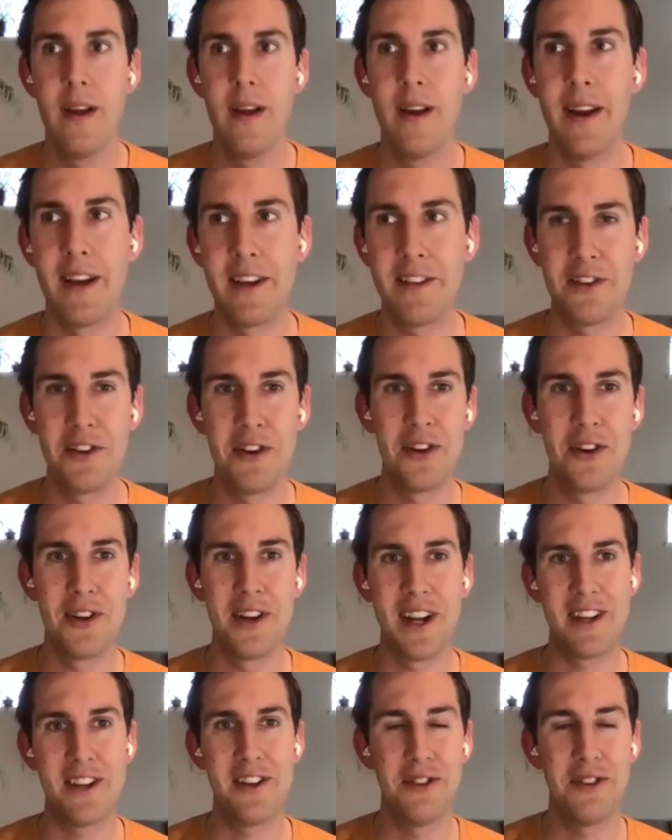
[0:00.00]
Like so, you
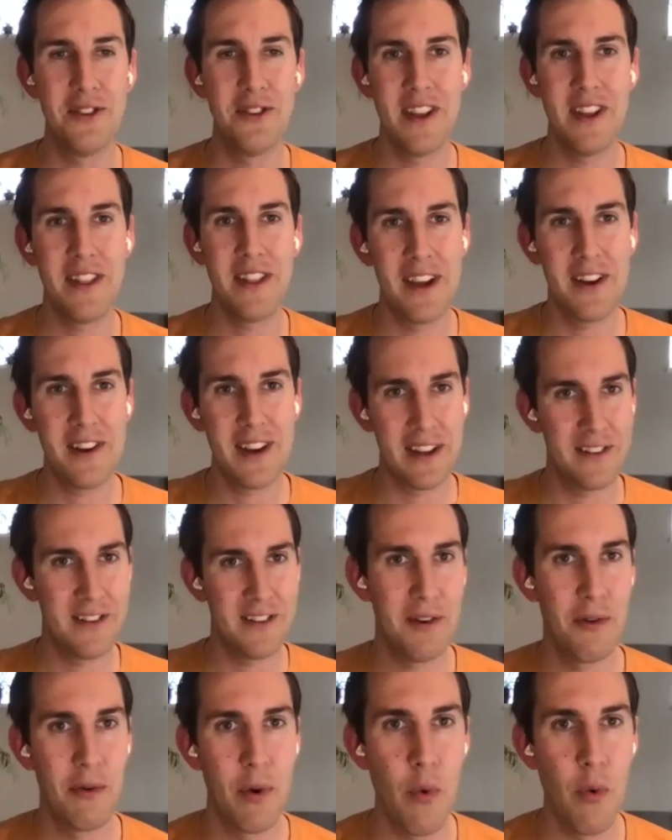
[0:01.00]
like you do something and it gets
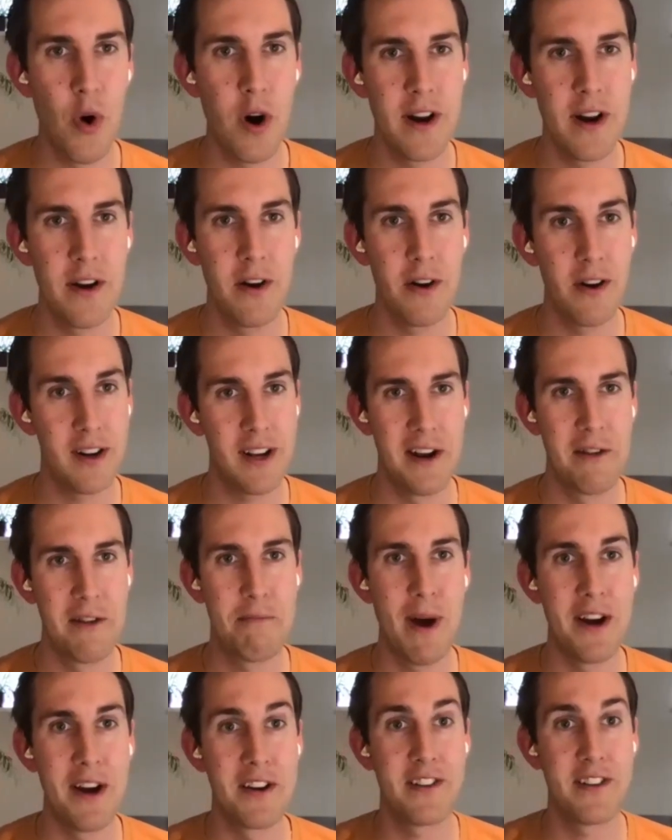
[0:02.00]
rewarded or kind of
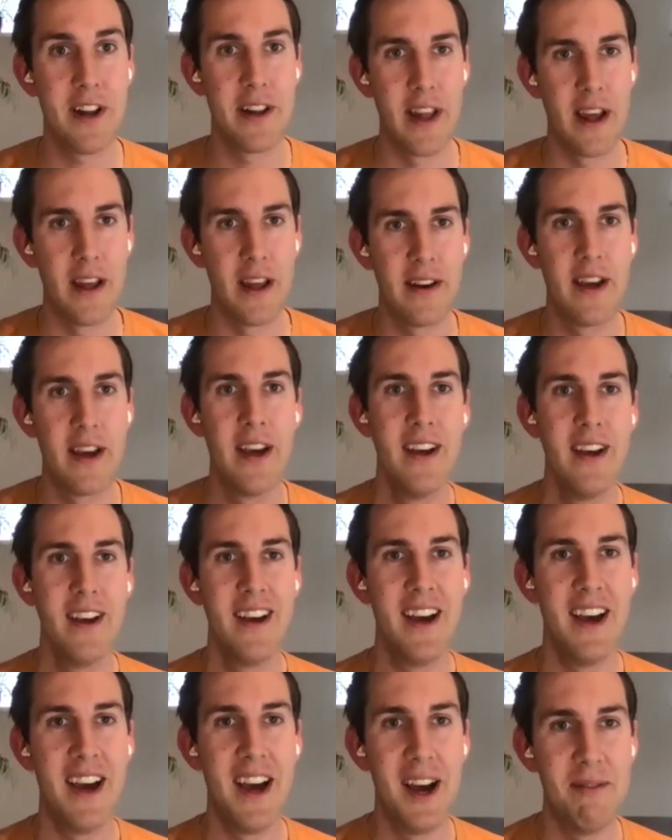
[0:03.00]
punished at the end.
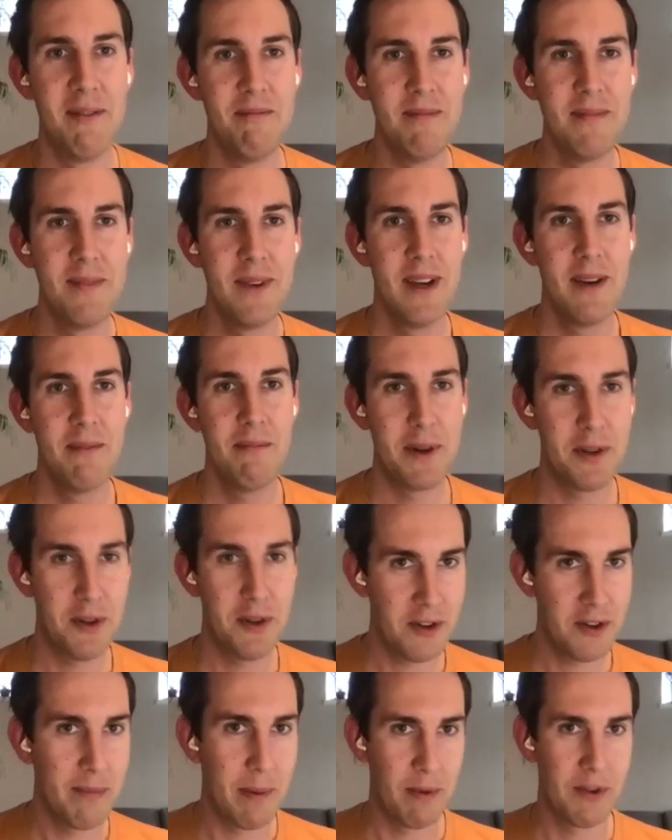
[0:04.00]
Um, But
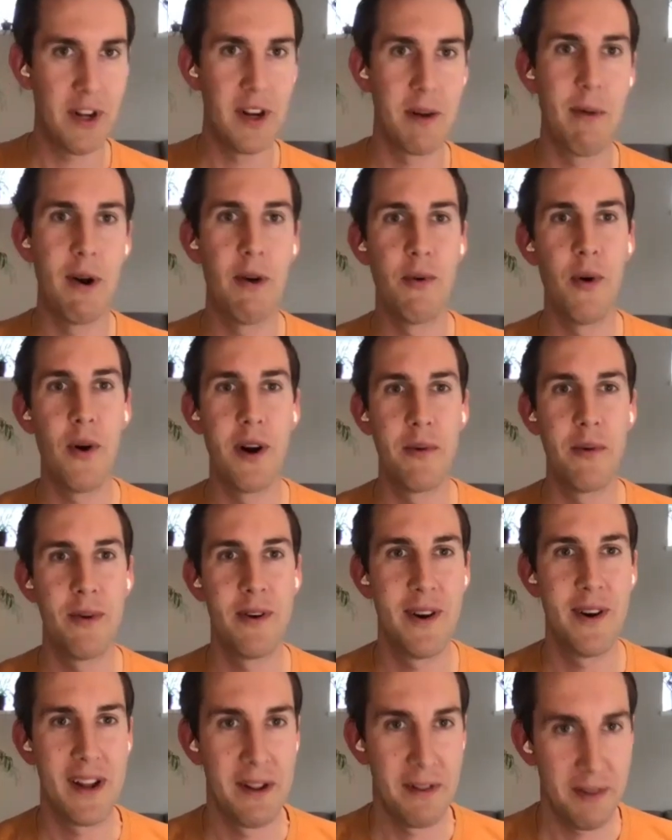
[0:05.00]
usually people talk about reward.
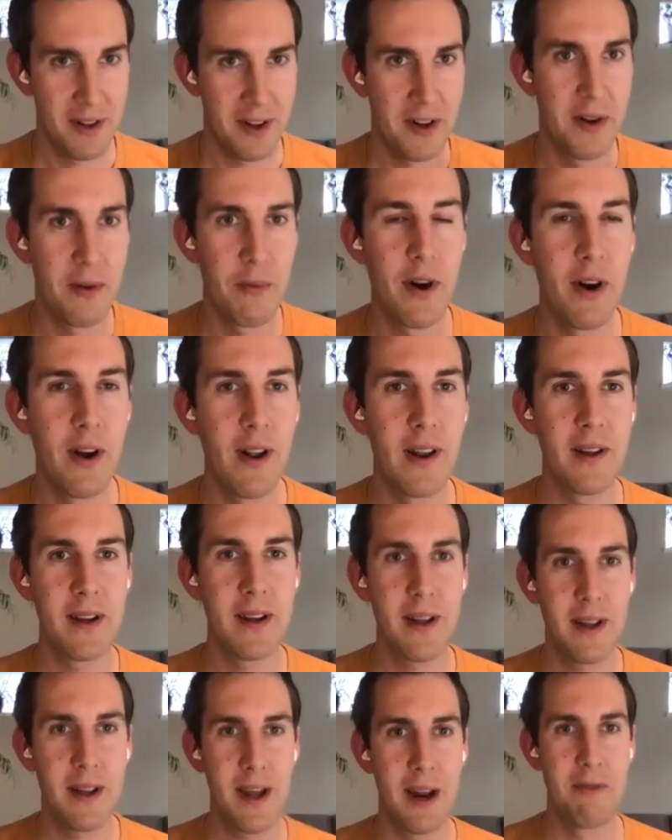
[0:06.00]
You know, we're all
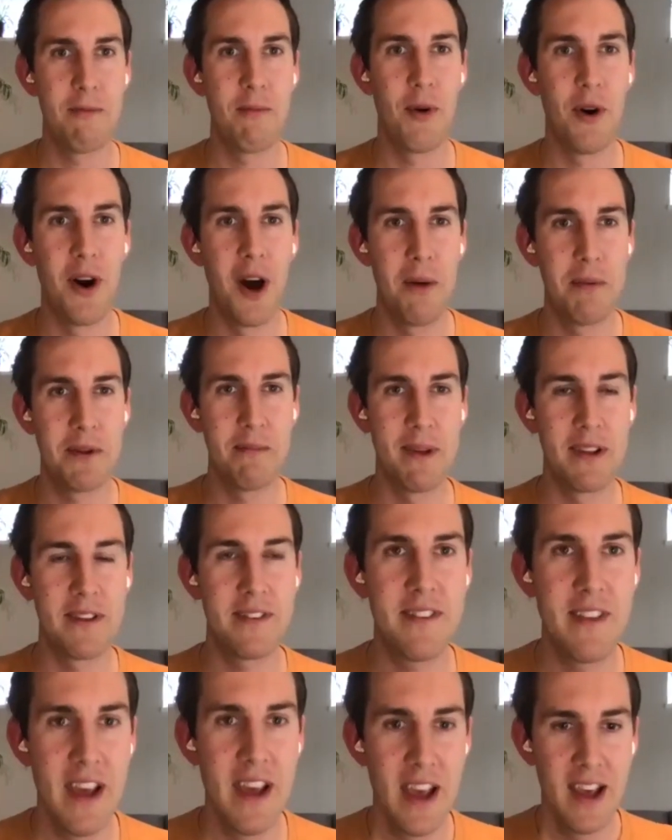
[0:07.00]
kind of more
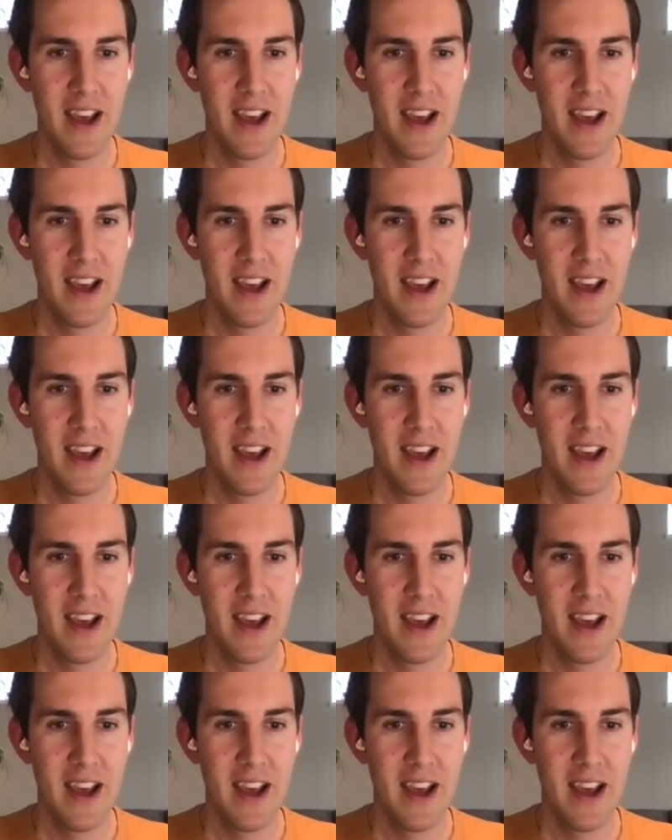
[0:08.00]
optimists.